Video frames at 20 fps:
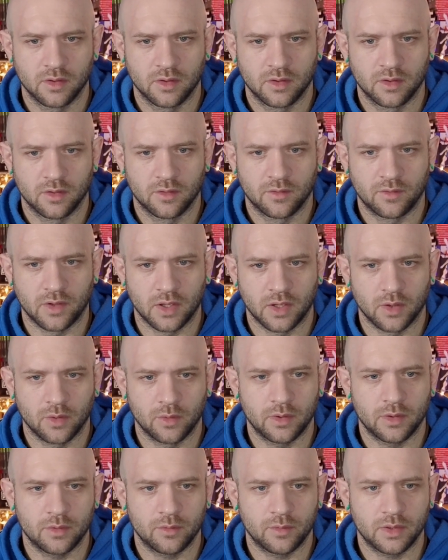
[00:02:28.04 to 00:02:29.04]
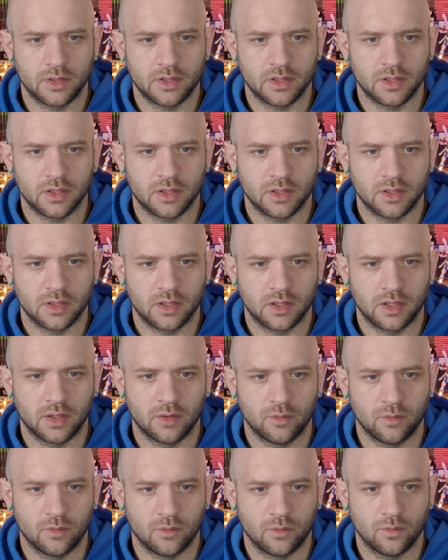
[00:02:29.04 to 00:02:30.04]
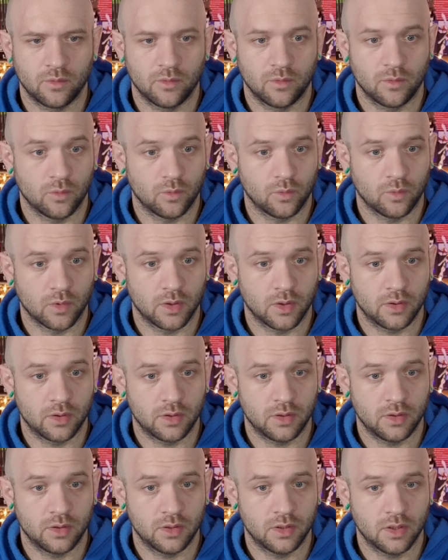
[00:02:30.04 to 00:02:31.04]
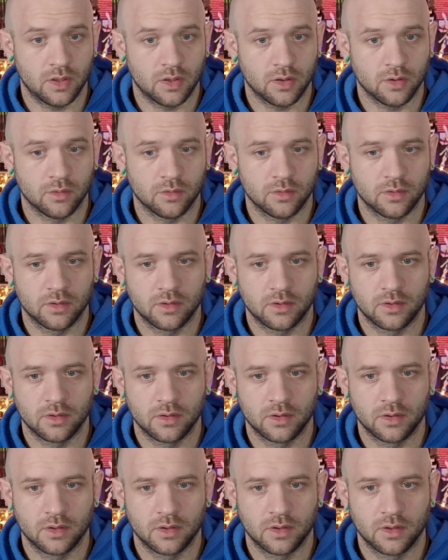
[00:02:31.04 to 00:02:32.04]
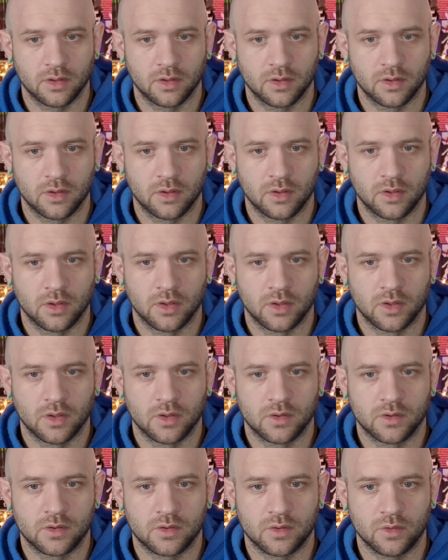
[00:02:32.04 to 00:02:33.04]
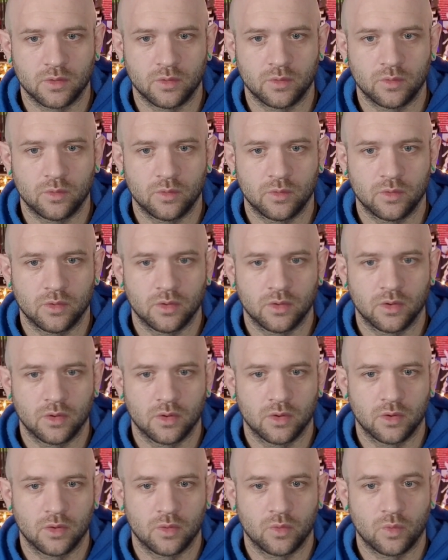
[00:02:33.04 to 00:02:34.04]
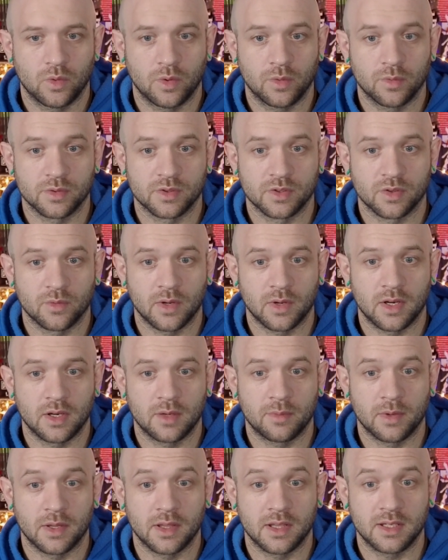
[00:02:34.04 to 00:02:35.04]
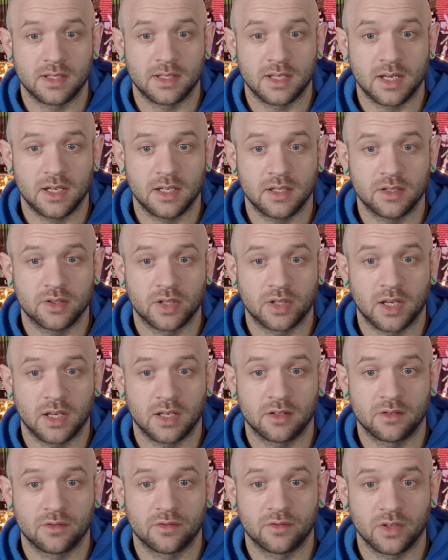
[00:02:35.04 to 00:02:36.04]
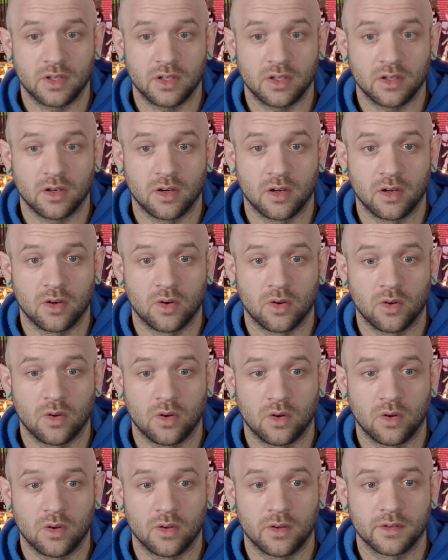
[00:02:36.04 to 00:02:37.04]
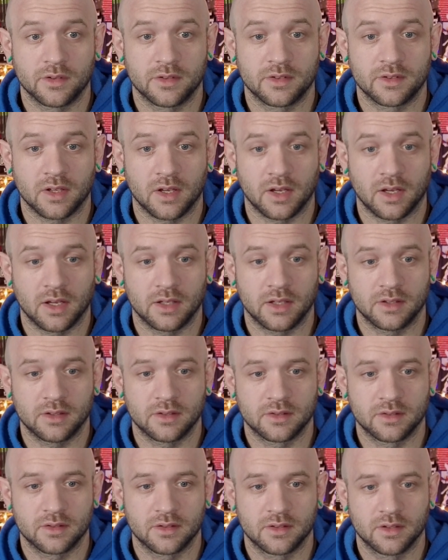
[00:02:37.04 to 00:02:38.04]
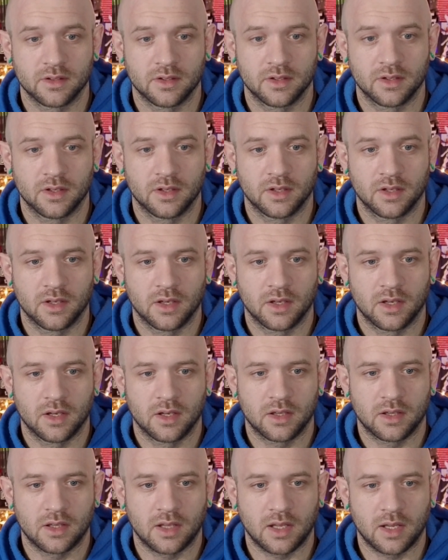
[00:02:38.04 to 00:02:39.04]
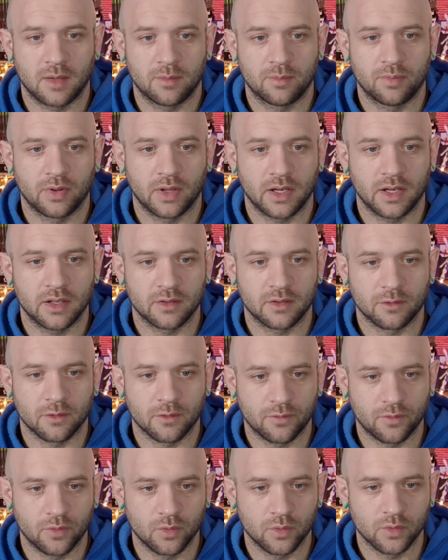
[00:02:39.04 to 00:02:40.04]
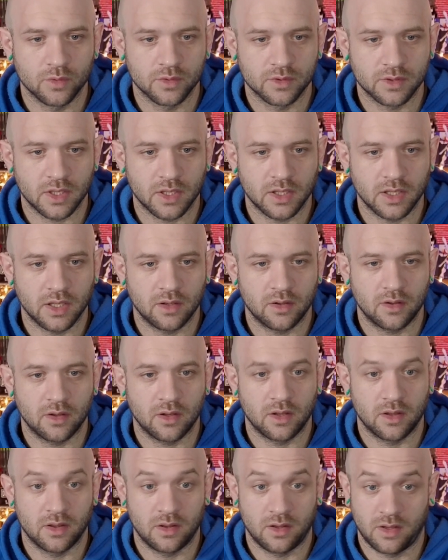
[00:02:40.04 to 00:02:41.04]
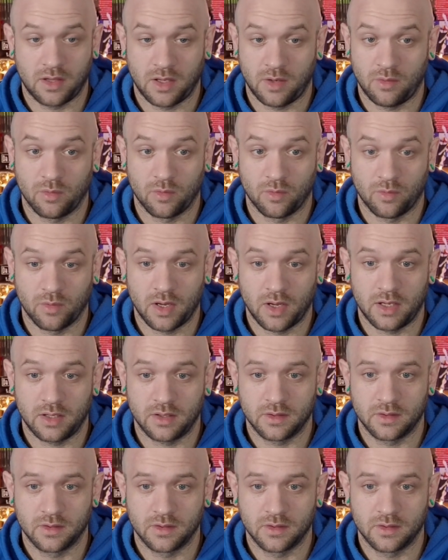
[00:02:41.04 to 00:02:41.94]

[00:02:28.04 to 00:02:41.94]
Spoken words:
Follow it we did, and what you know. Soon we were surrounded by the Danish king's fleet on all sides. They had played us for fools, and they were right.